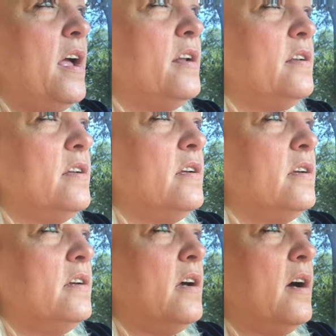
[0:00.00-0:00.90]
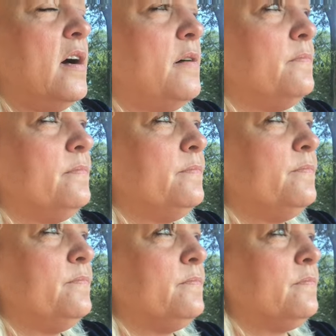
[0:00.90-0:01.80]
and, um,
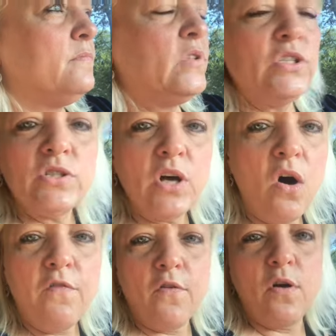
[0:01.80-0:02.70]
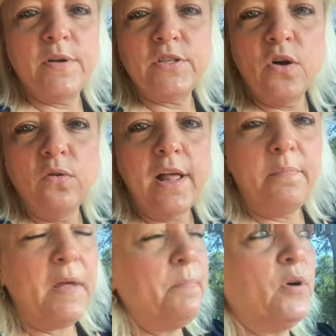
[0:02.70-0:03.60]
just go for them and don't
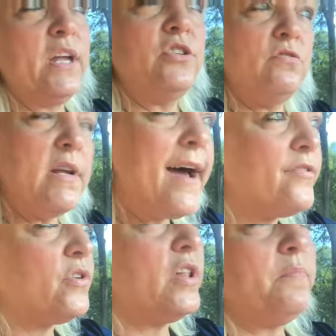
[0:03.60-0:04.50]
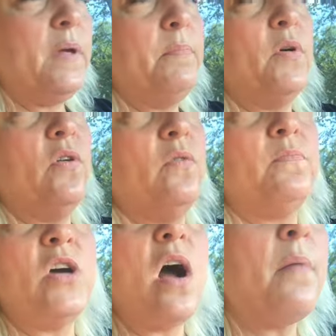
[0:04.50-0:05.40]
let people get you down don't let people
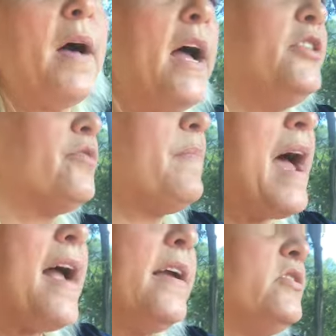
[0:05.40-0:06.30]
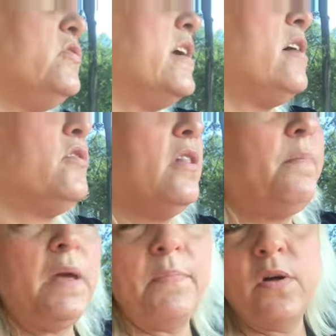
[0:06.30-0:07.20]
talking behind your back get you down don't
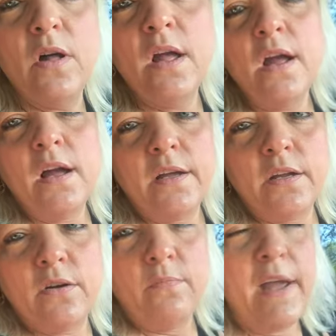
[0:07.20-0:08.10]
let people you know